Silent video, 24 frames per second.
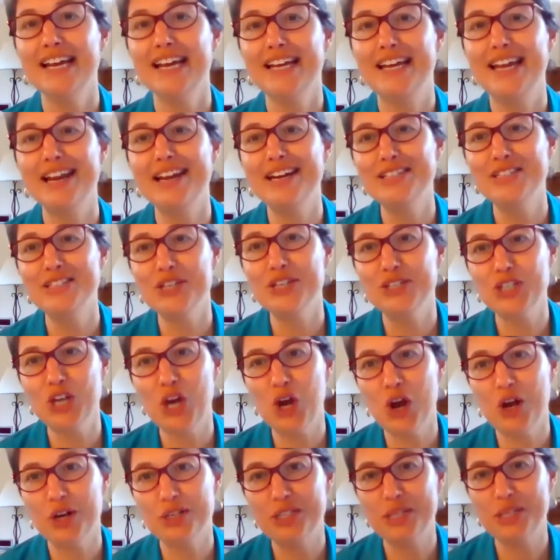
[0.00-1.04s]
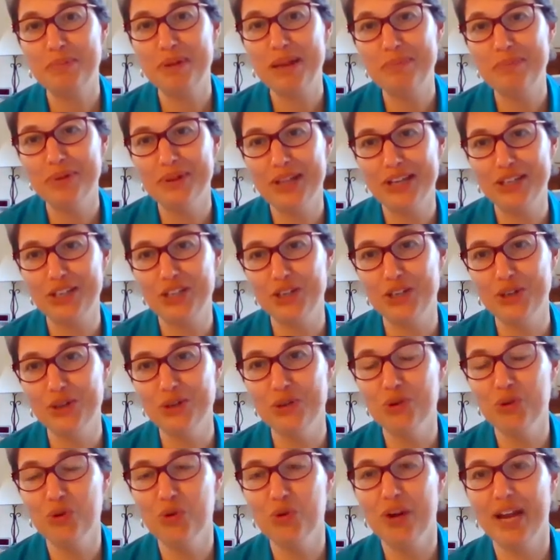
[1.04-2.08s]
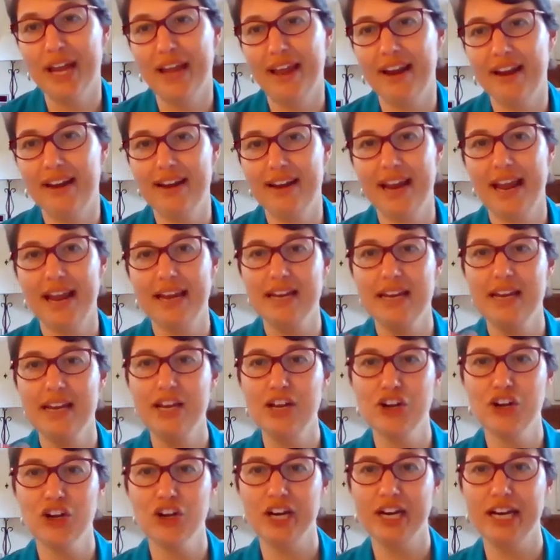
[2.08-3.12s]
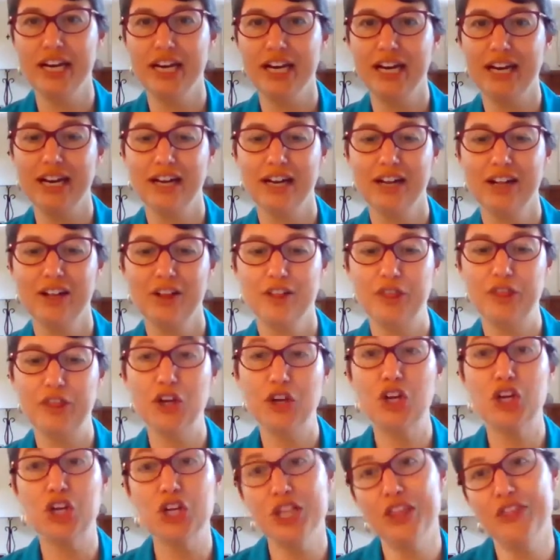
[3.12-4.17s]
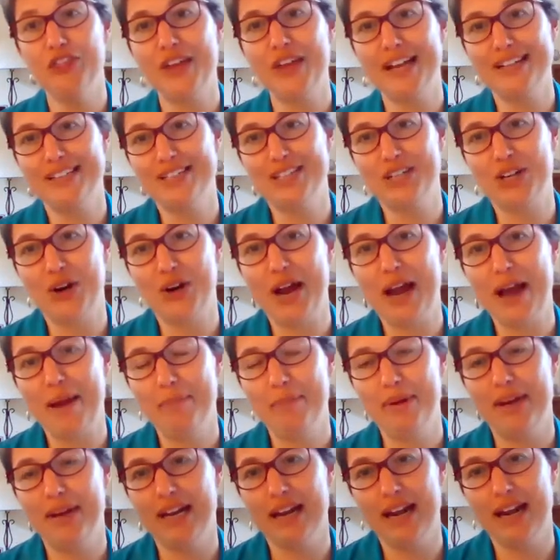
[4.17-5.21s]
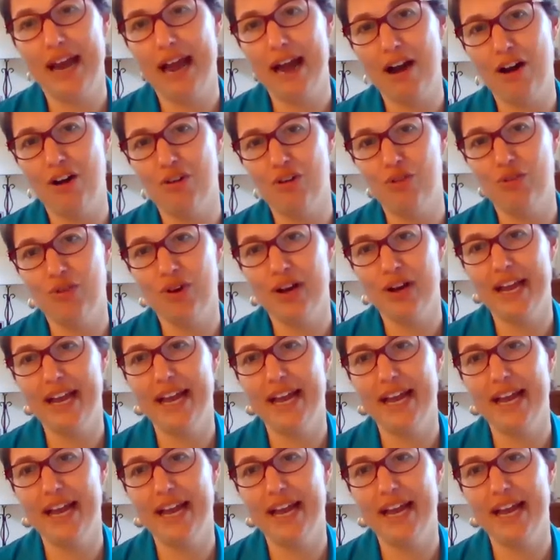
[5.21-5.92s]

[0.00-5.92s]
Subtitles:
getting to talk to people like you and hearing the good things that are happening now.